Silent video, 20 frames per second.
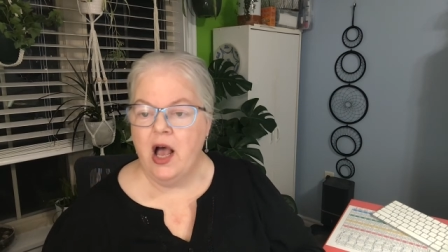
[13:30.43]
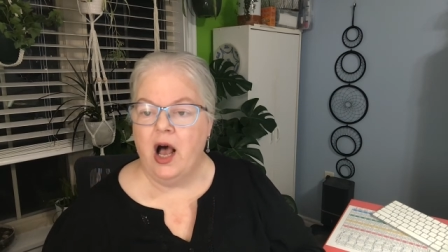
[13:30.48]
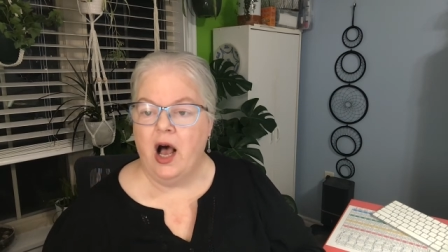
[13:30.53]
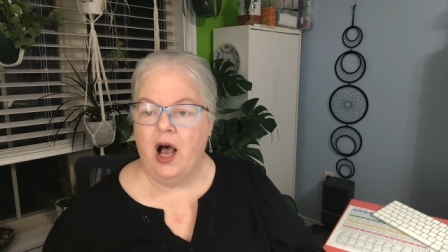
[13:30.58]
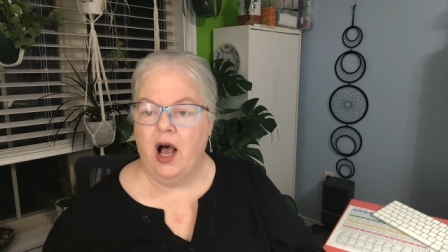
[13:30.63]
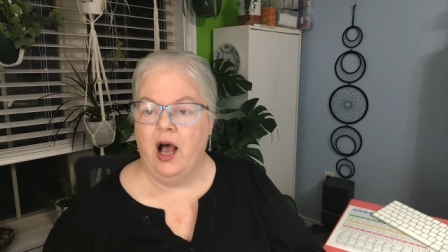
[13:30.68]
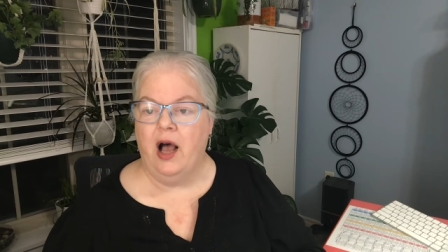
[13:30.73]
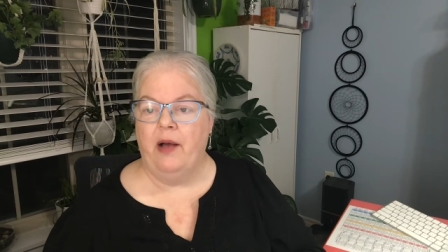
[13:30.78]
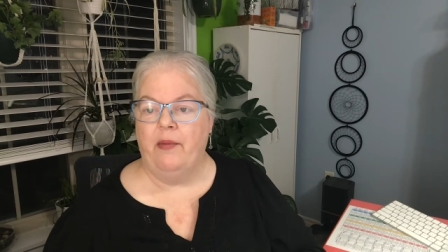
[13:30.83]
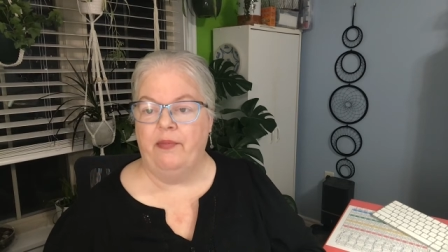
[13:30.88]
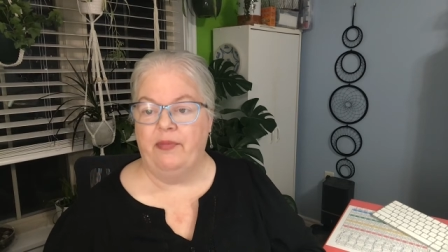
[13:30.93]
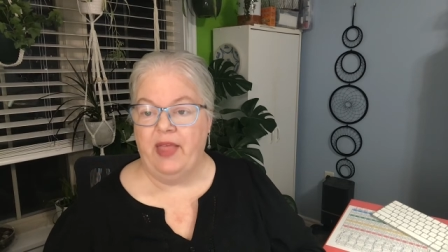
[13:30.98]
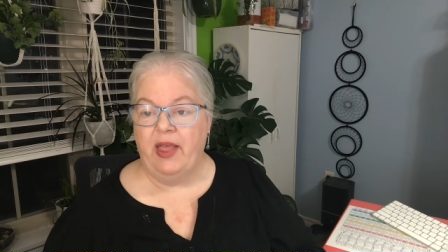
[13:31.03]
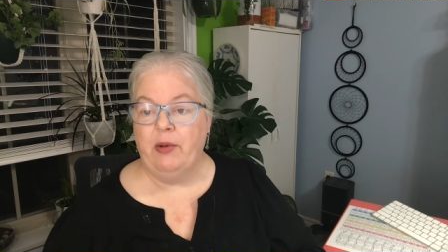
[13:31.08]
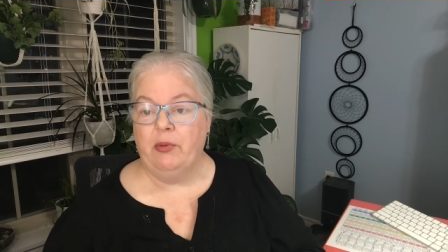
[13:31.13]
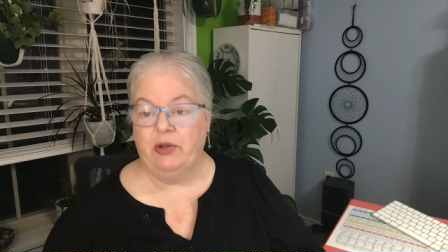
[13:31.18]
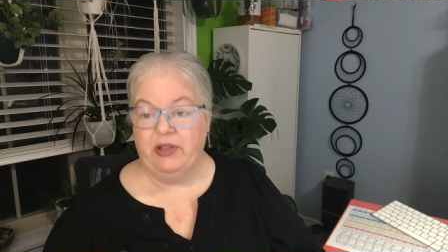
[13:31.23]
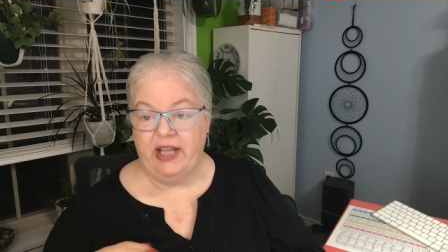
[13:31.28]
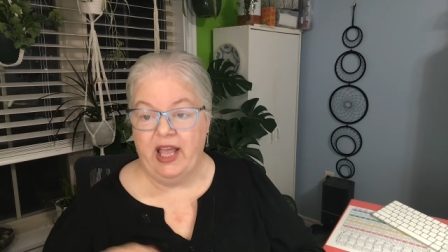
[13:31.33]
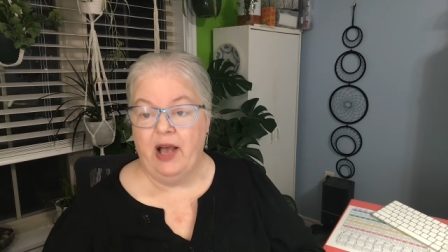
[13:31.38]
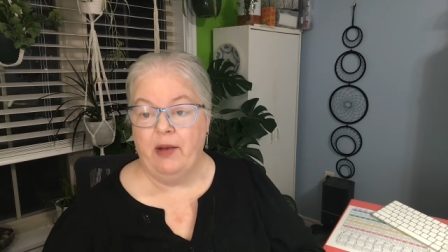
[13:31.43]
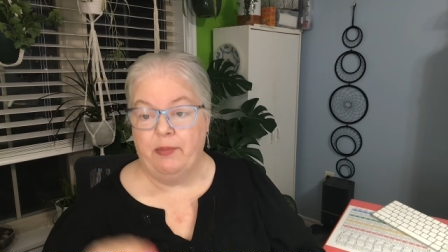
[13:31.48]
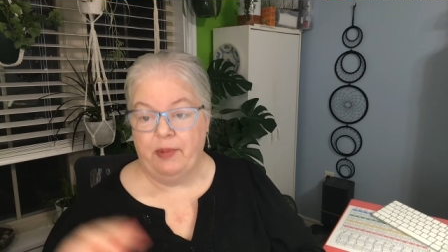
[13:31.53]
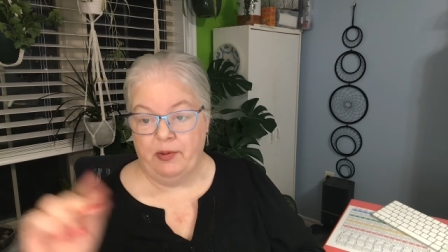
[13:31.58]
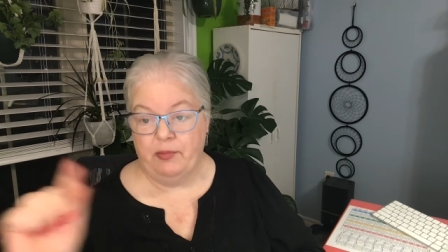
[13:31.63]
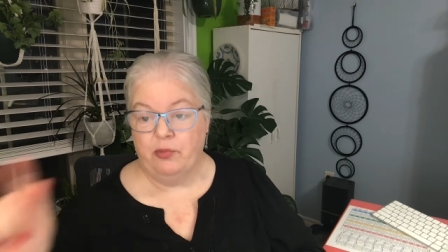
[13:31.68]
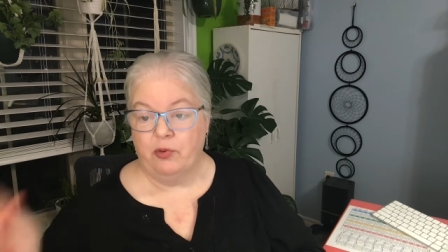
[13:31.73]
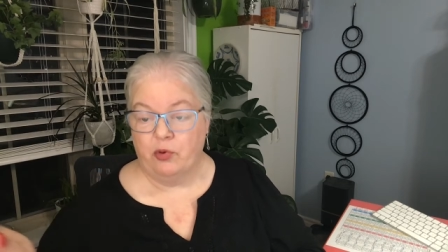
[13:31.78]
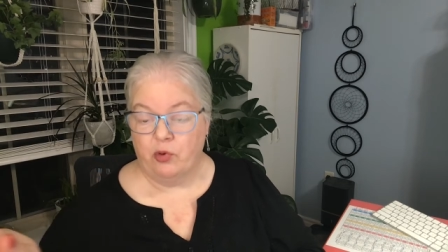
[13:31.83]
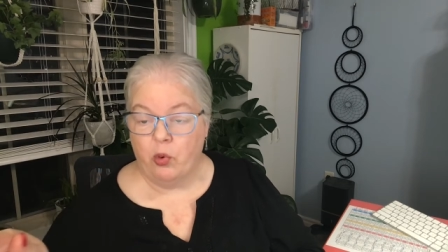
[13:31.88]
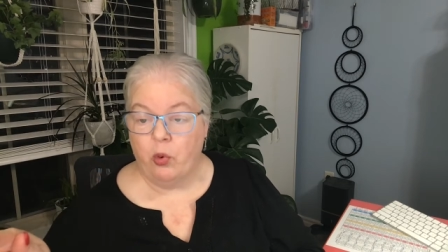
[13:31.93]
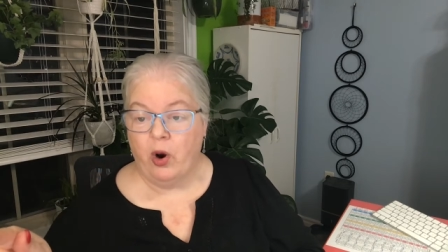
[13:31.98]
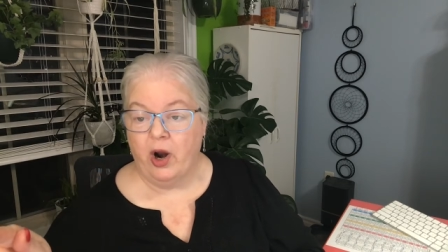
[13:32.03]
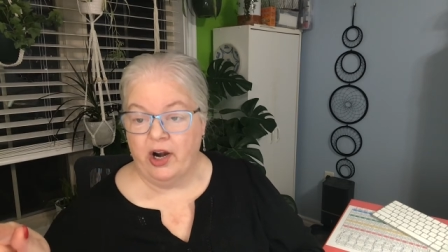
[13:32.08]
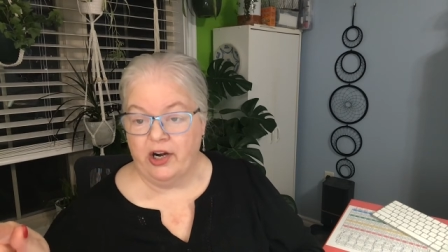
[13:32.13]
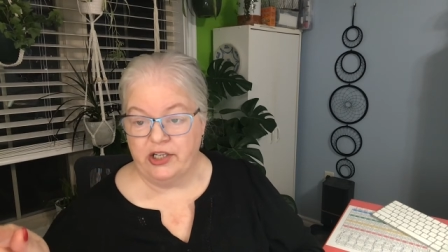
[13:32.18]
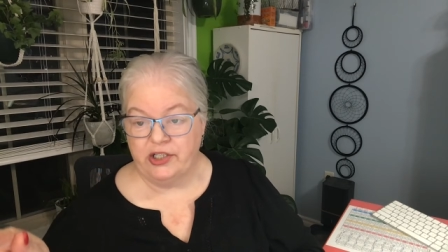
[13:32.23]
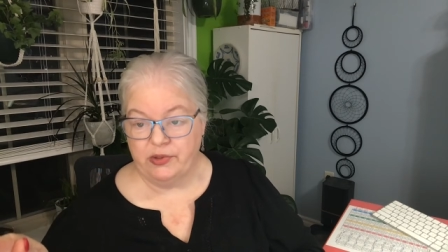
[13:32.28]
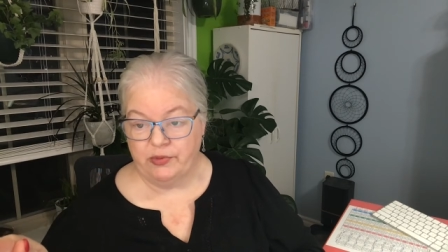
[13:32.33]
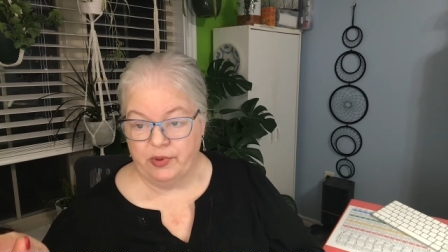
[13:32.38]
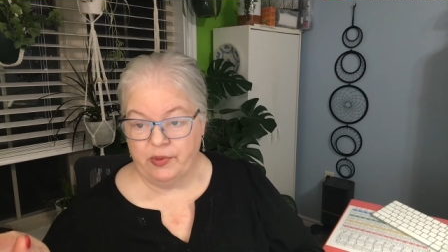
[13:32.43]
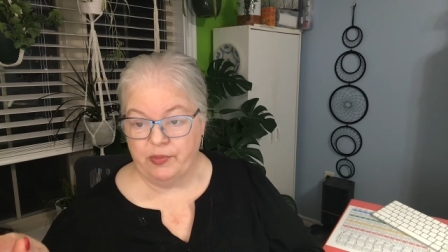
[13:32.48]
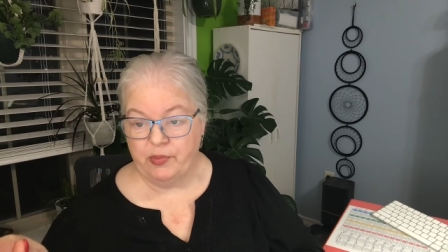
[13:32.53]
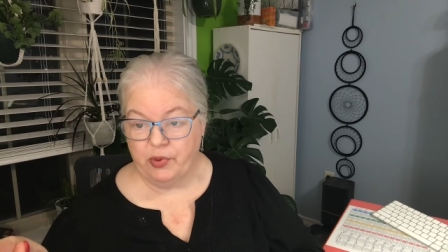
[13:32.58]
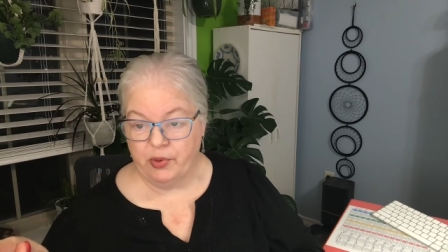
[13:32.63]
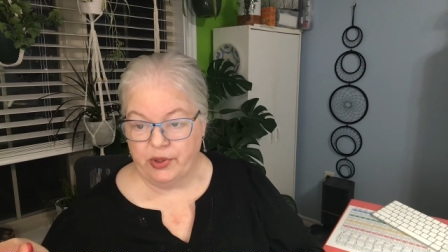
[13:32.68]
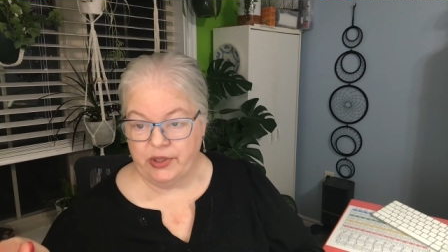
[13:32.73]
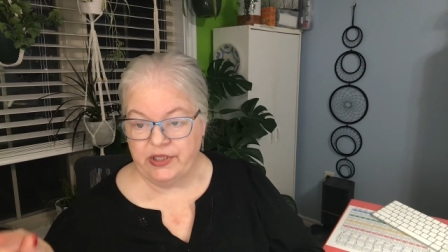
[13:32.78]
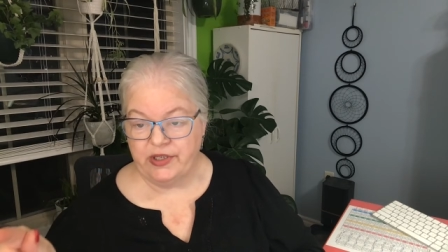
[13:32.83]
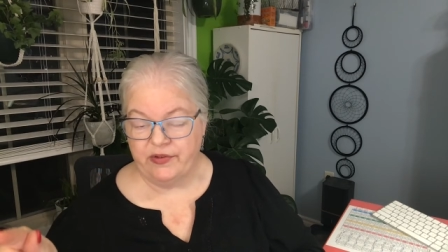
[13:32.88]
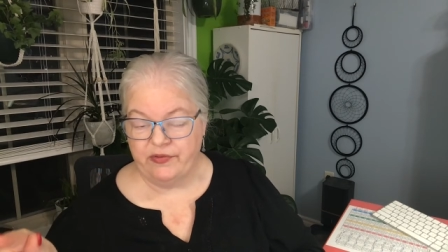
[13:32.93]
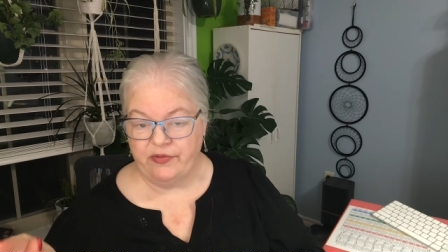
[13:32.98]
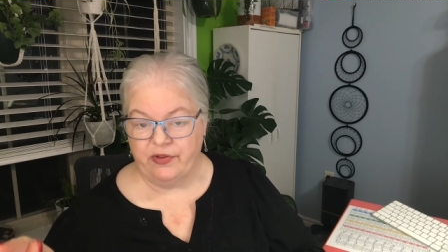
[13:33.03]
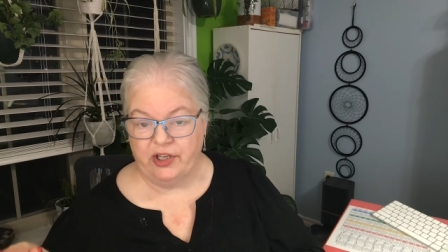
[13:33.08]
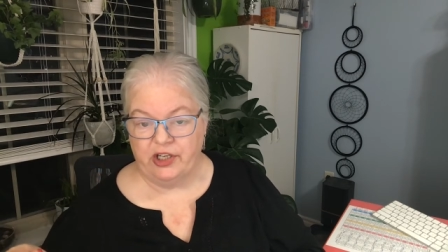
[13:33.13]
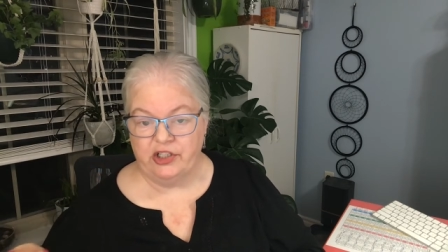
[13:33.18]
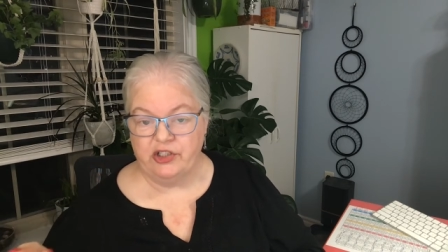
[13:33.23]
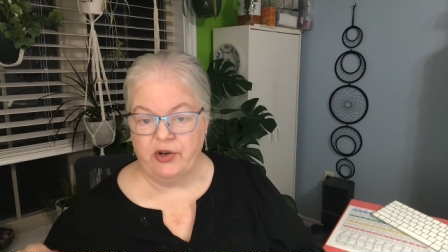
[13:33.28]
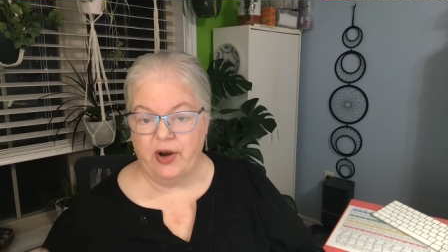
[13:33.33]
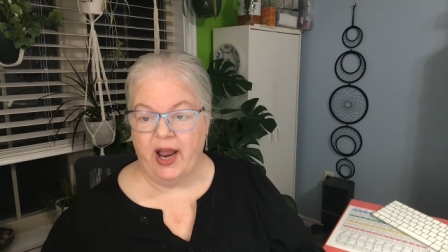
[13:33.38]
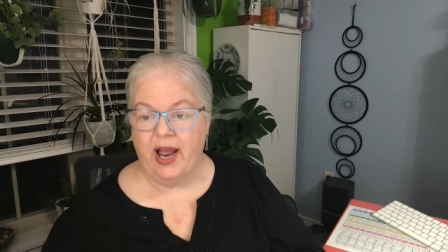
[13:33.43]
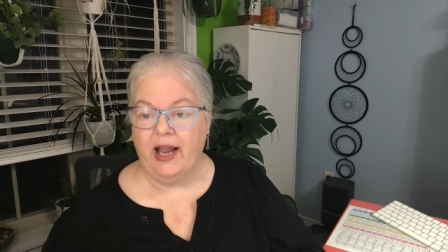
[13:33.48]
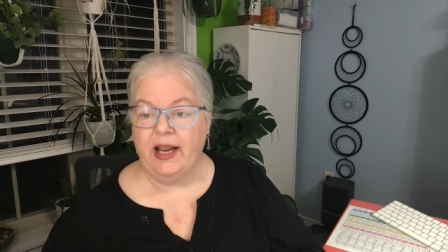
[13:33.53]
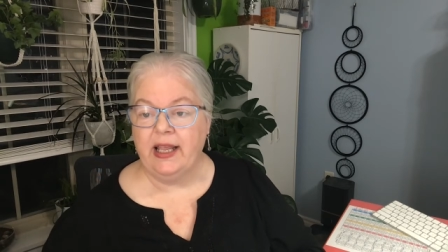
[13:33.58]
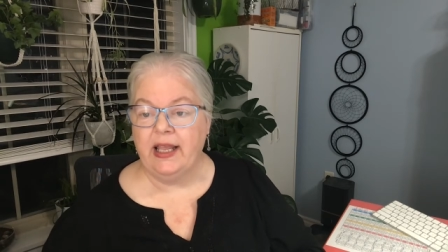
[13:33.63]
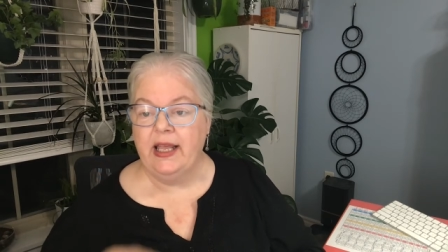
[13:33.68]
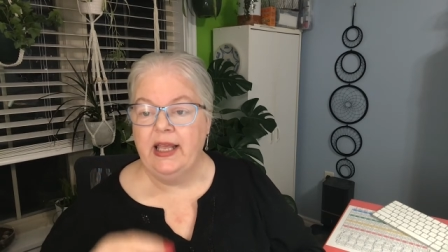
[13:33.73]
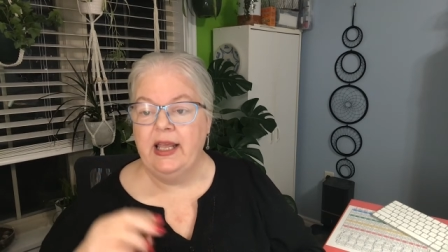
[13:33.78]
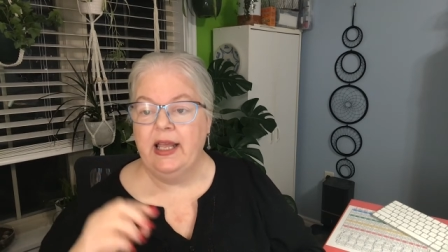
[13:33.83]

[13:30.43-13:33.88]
Uh, they will now be required to report to FINTRAC.